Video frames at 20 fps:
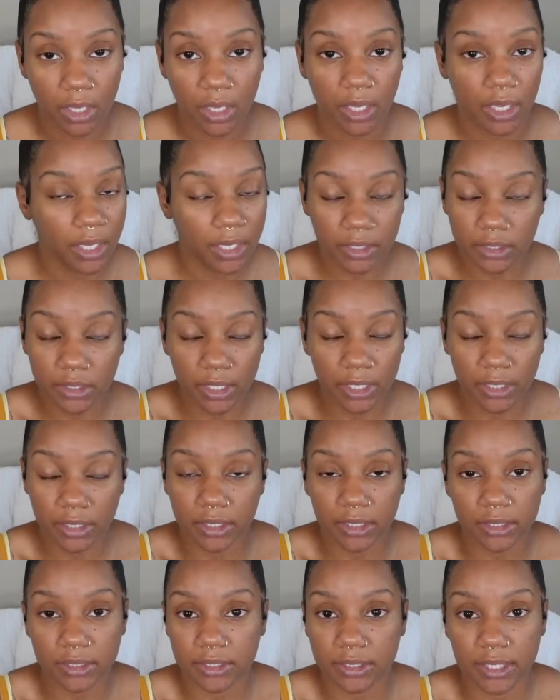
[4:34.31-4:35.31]
It
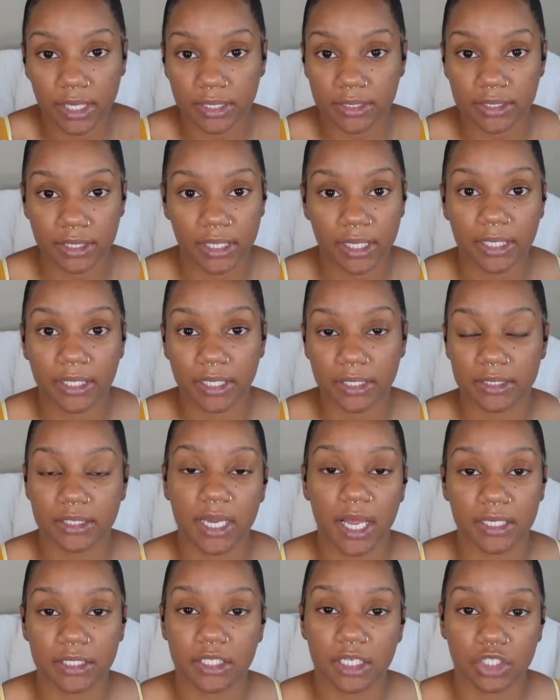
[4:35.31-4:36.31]
just doesn't. It does
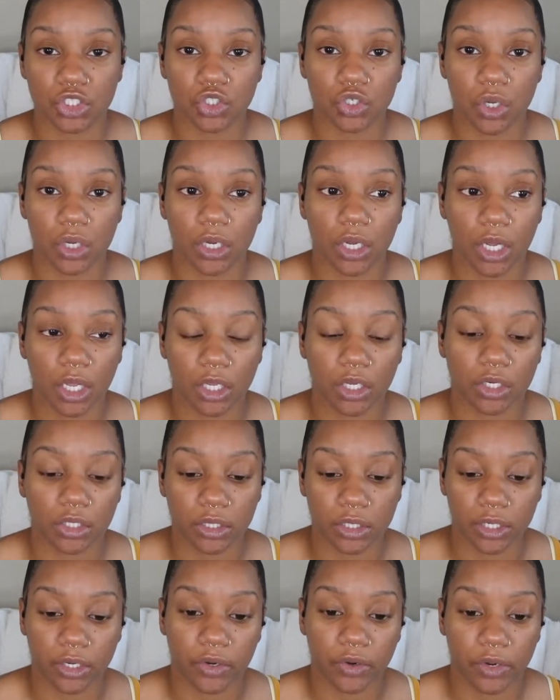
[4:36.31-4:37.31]
not touch on color
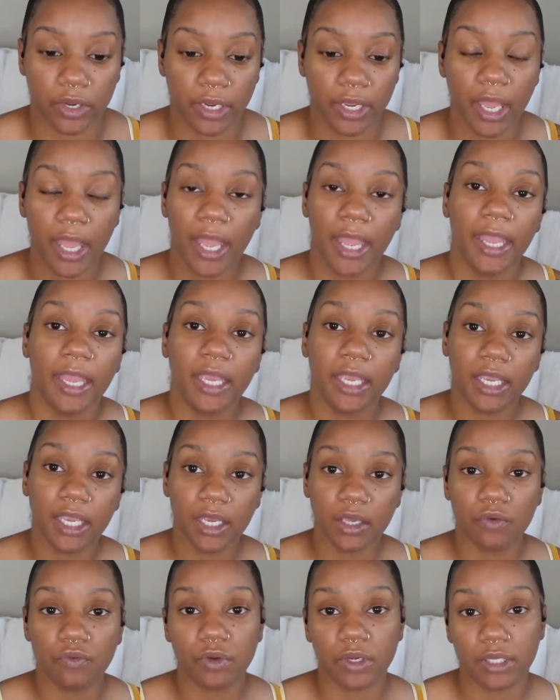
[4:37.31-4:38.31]
theory
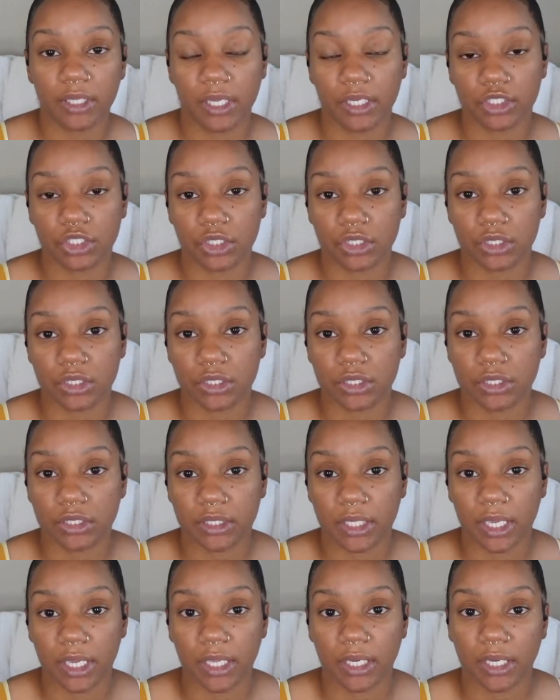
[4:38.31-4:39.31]
in relation to
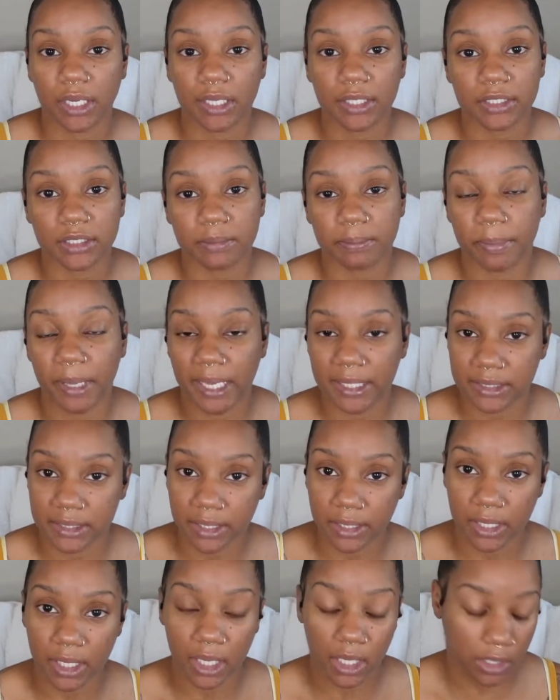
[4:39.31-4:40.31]
skin. It's
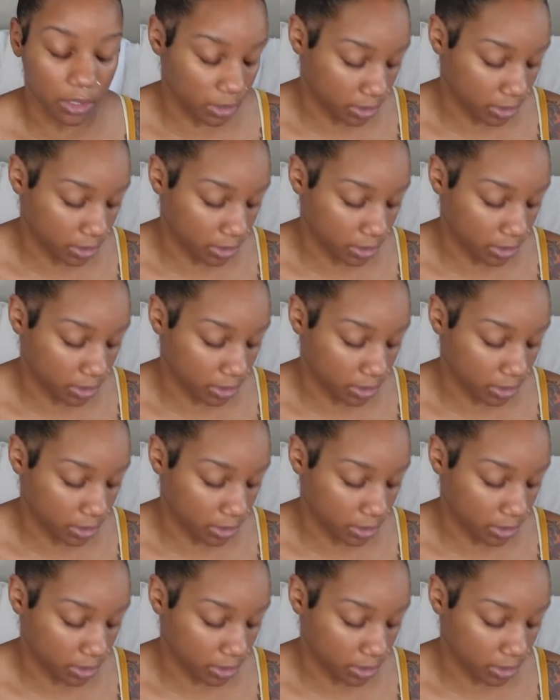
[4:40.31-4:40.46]
basic color